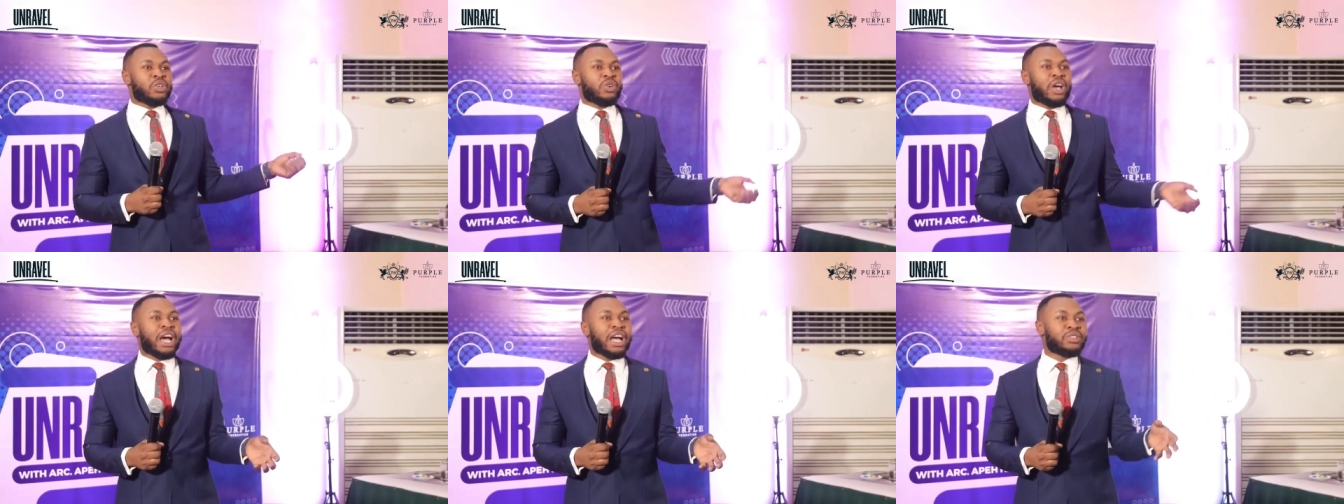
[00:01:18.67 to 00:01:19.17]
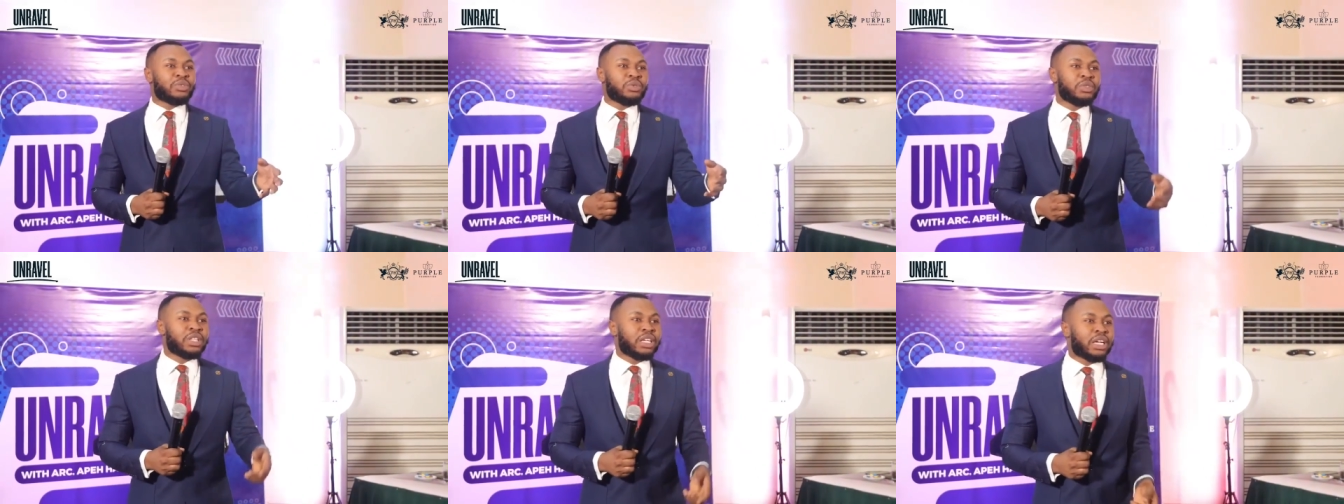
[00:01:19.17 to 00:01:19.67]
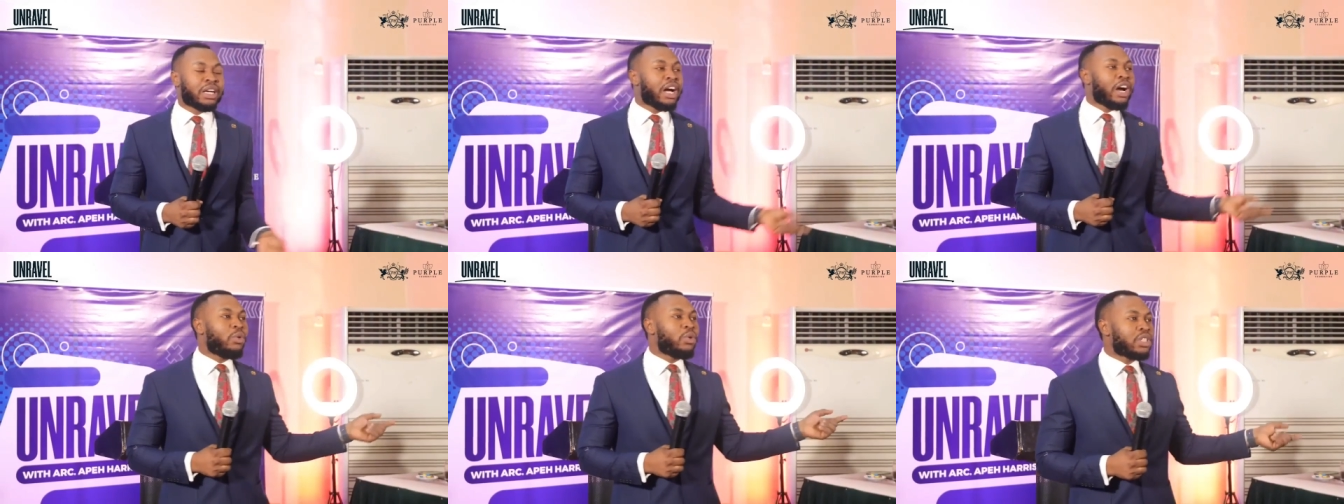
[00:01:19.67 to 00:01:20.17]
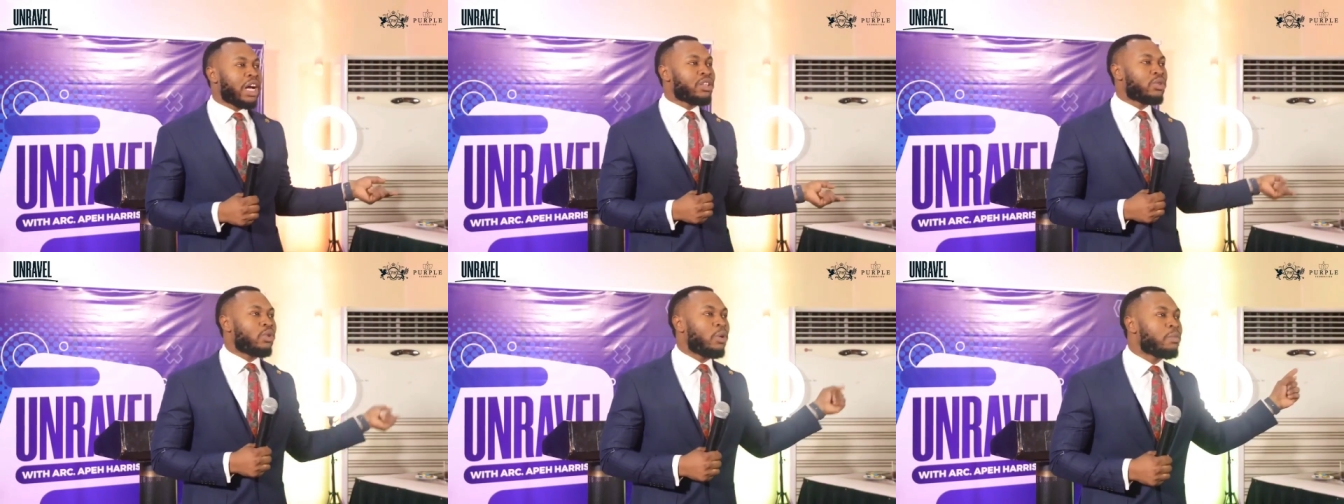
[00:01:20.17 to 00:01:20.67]
So I had to do the car wash. I
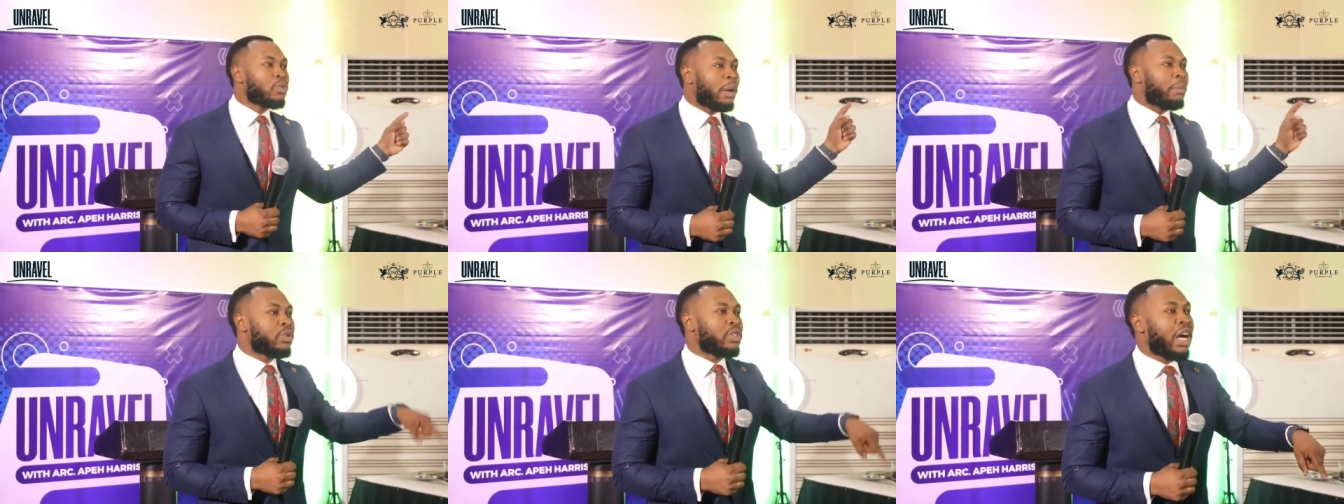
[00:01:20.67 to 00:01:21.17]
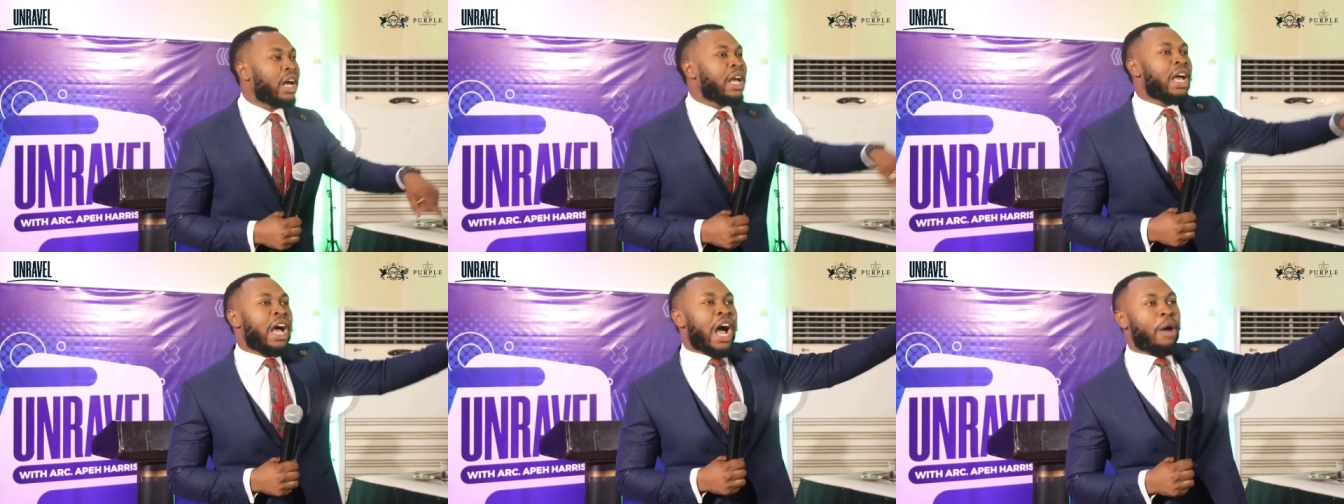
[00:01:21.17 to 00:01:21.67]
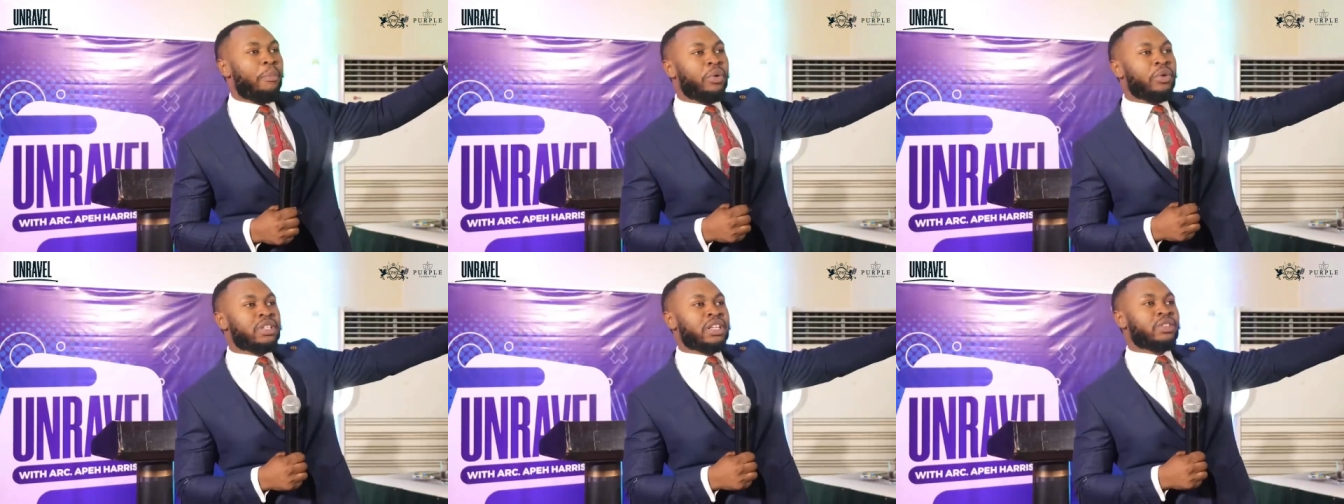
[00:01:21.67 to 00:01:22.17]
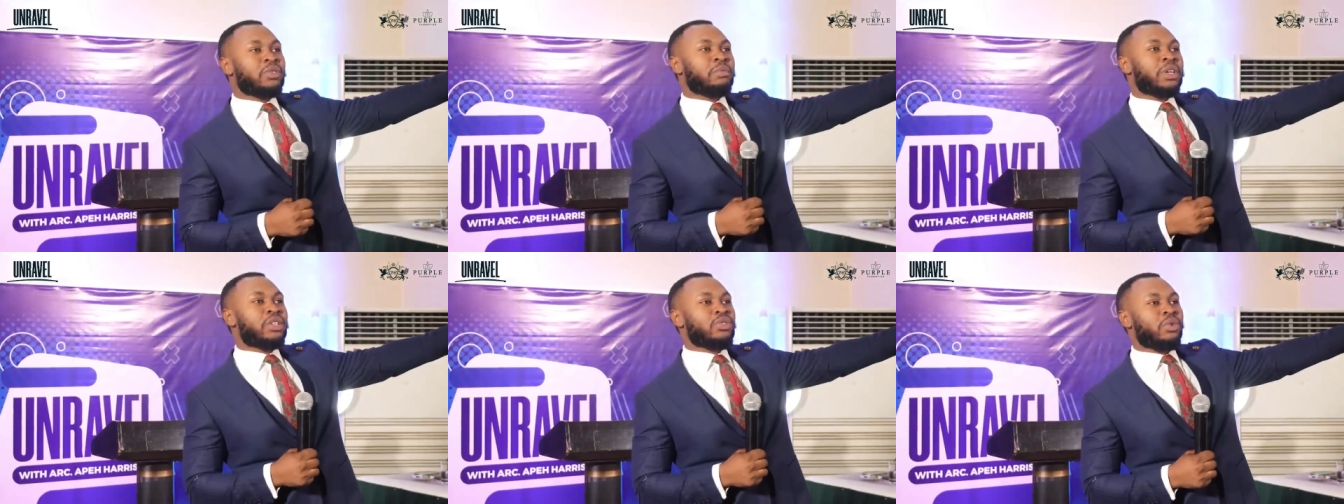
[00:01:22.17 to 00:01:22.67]
had to come to Abuja, Apo
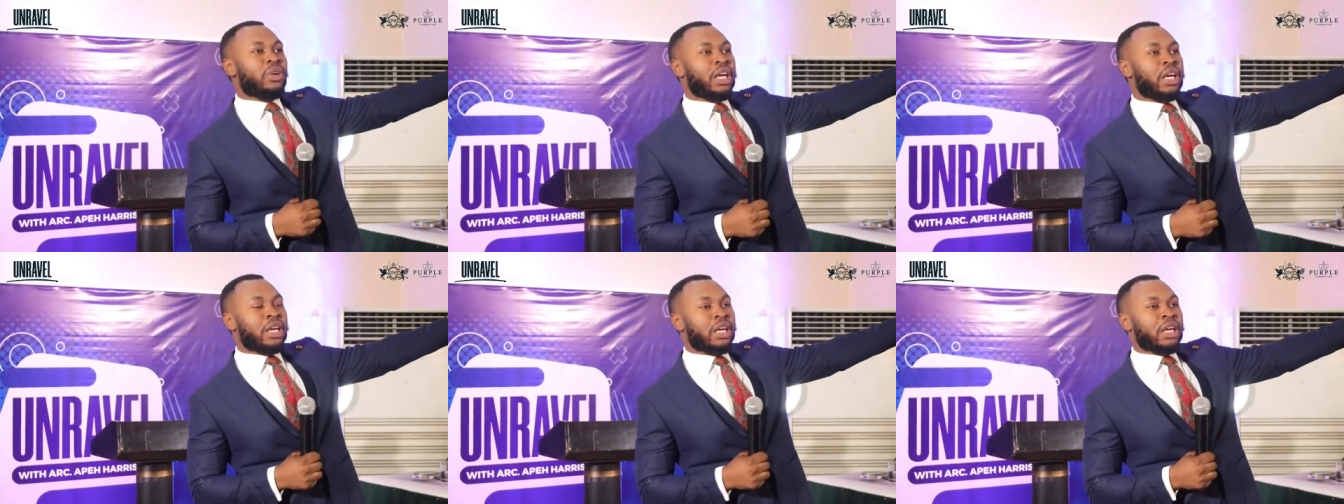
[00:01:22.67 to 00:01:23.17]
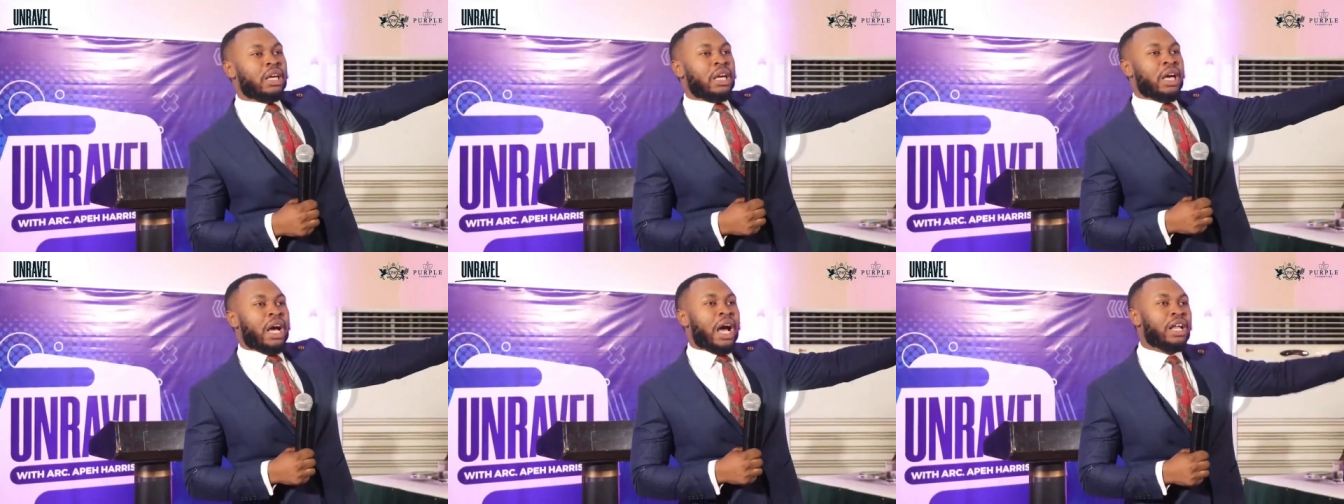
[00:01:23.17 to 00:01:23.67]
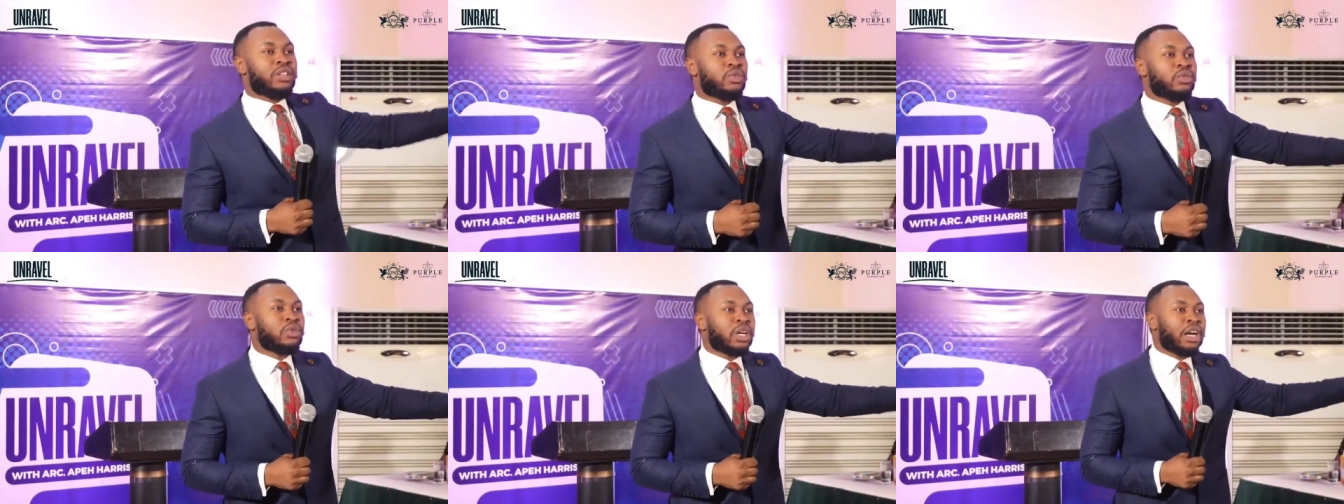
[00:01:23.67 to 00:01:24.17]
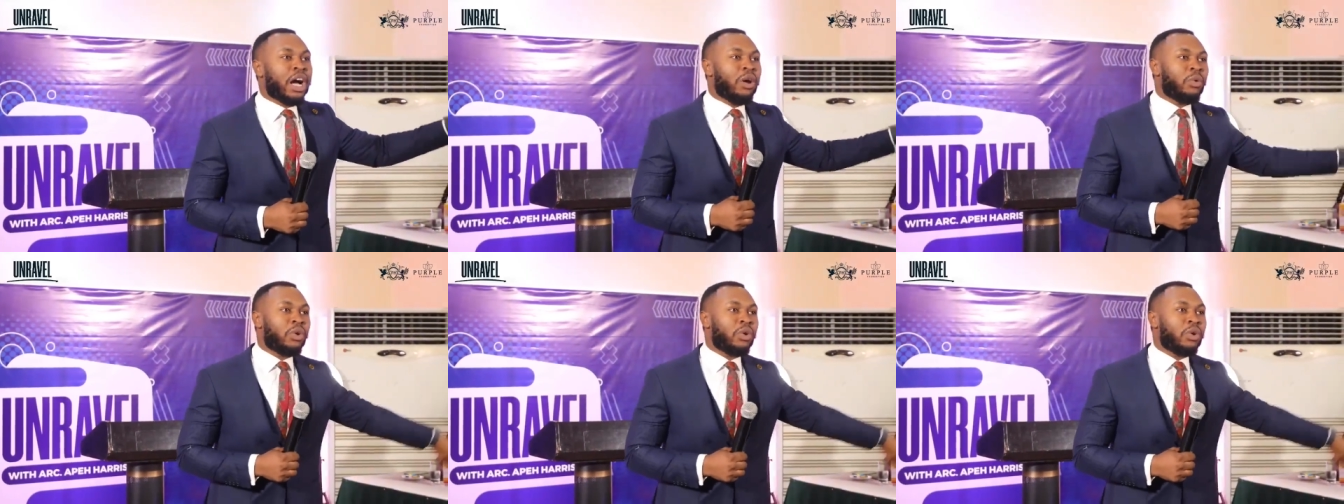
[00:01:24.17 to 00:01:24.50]
Resettlement Zone A. I had to do the car